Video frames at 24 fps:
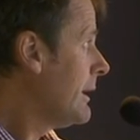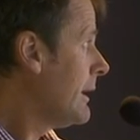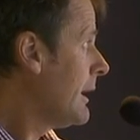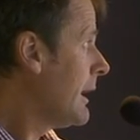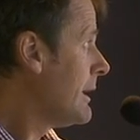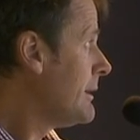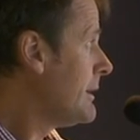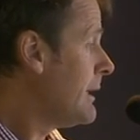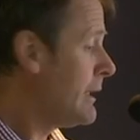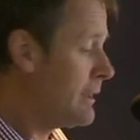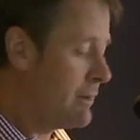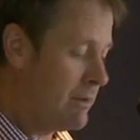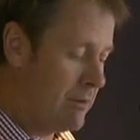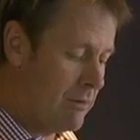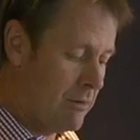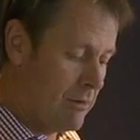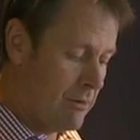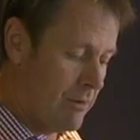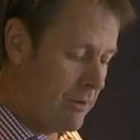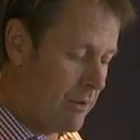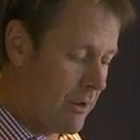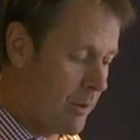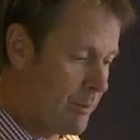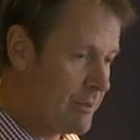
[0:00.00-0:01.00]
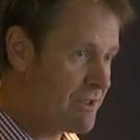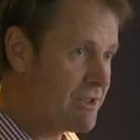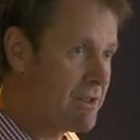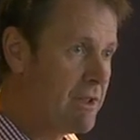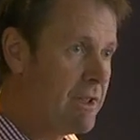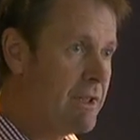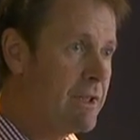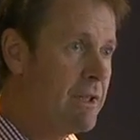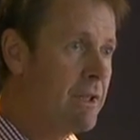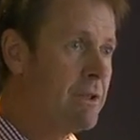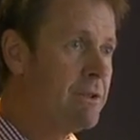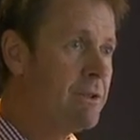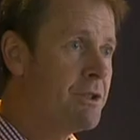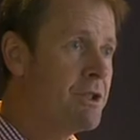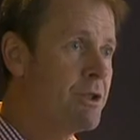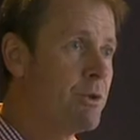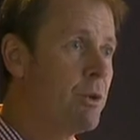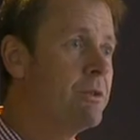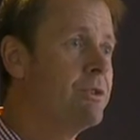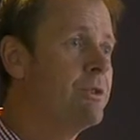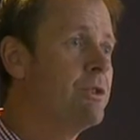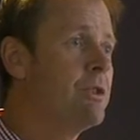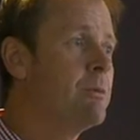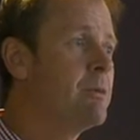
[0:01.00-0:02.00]
And then, obviously, in the
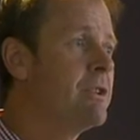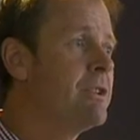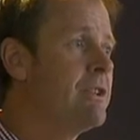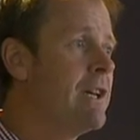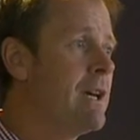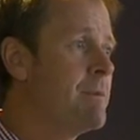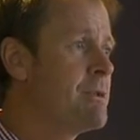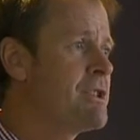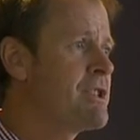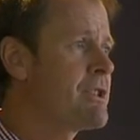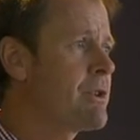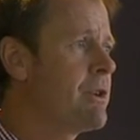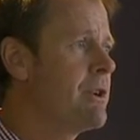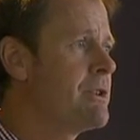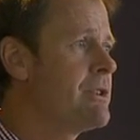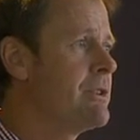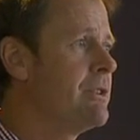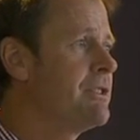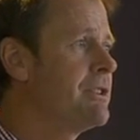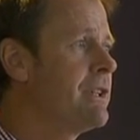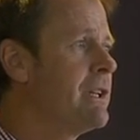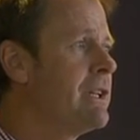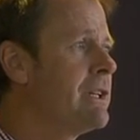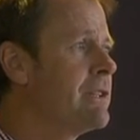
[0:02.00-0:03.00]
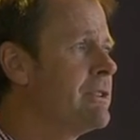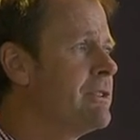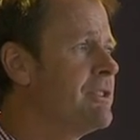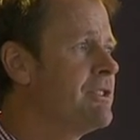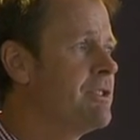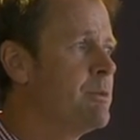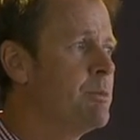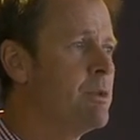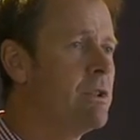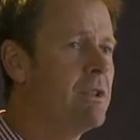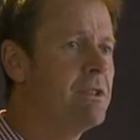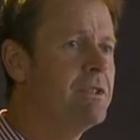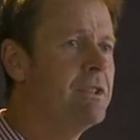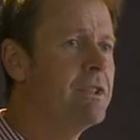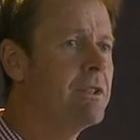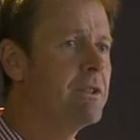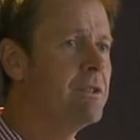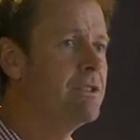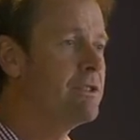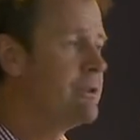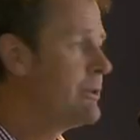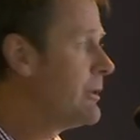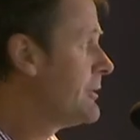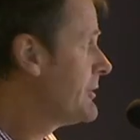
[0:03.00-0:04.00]
short term, the damaged structures, getting the stability
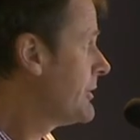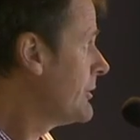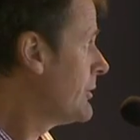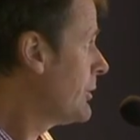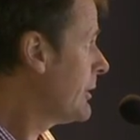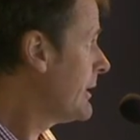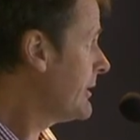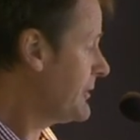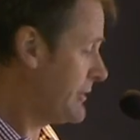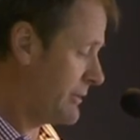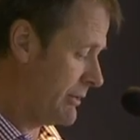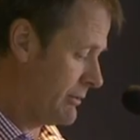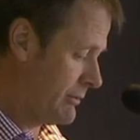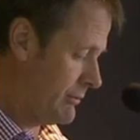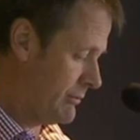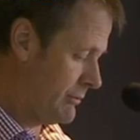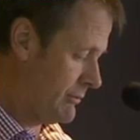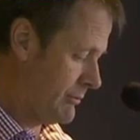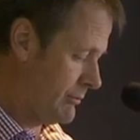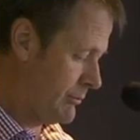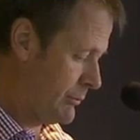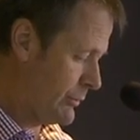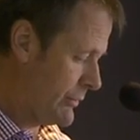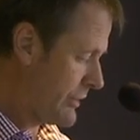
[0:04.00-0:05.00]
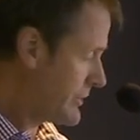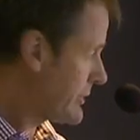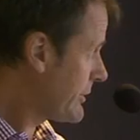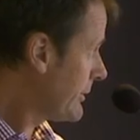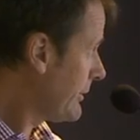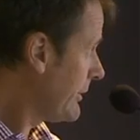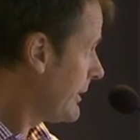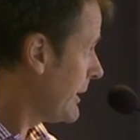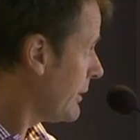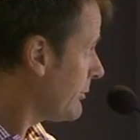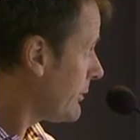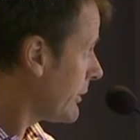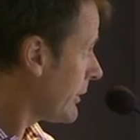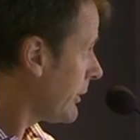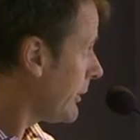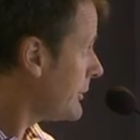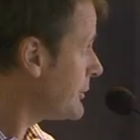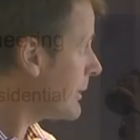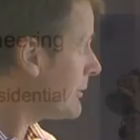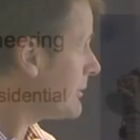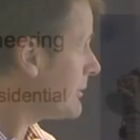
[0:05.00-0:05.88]
concerns addressed. Picture there for those who